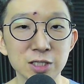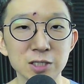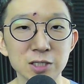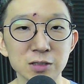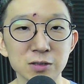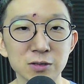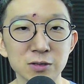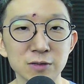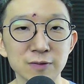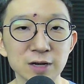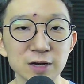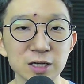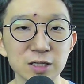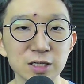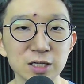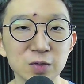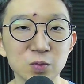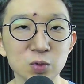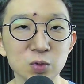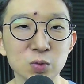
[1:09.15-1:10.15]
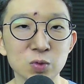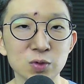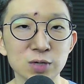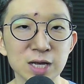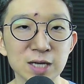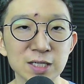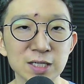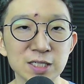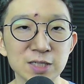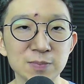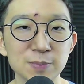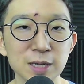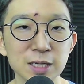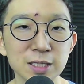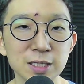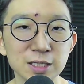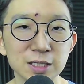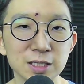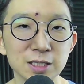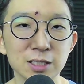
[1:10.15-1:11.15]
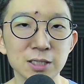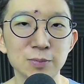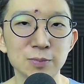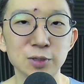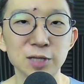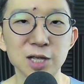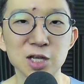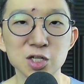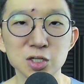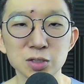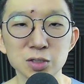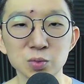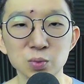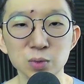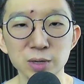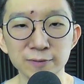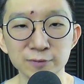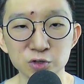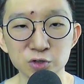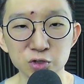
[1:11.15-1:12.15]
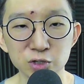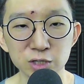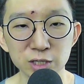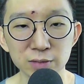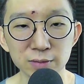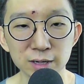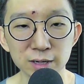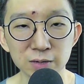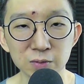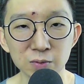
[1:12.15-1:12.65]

So if anything, we would anticipate a potential wave 3, right?